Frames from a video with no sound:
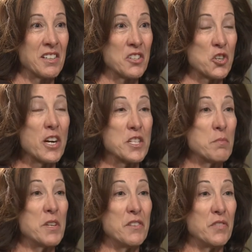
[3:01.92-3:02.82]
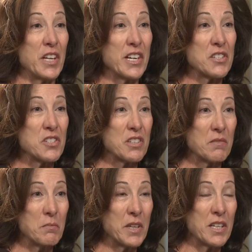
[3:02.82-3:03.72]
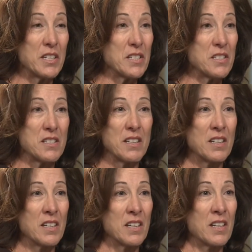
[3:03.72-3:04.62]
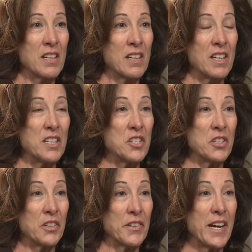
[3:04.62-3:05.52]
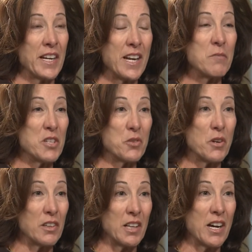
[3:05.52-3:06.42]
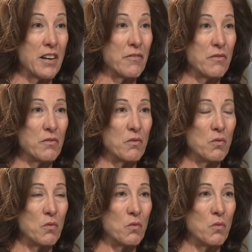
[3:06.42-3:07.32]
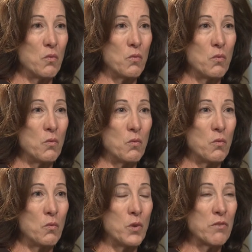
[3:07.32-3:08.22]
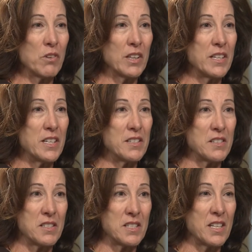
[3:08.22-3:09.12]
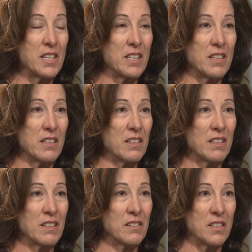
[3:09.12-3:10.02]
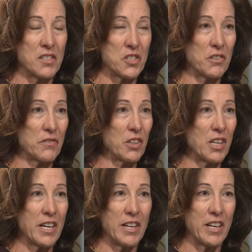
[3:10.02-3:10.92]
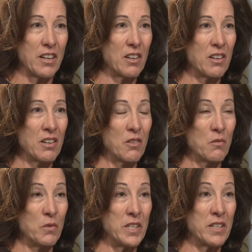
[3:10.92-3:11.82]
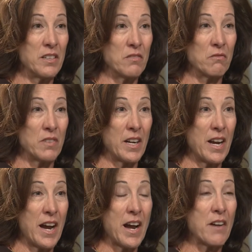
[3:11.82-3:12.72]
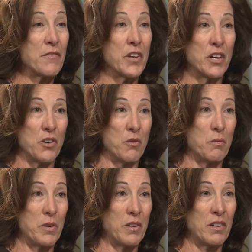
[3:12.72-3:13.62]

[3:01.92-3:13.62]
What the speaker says: try SpeedFlex, because until that came into our life, we really didn't see a silver lining. We didn't have the hope,